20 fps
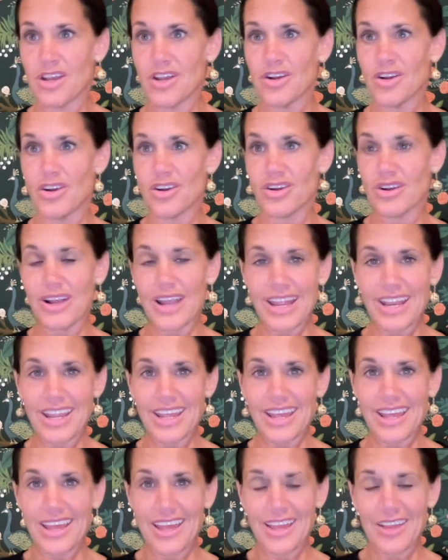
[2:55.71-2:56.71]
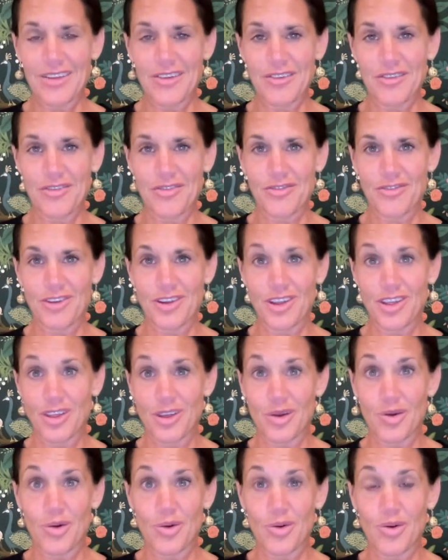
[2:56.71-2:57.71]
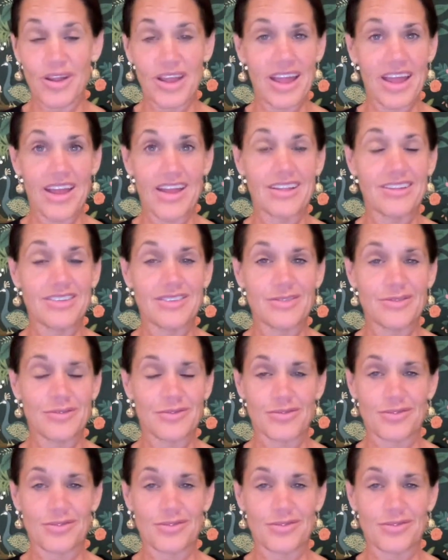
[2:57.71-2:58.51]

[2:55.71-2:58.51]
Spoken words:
you're creating it for you and,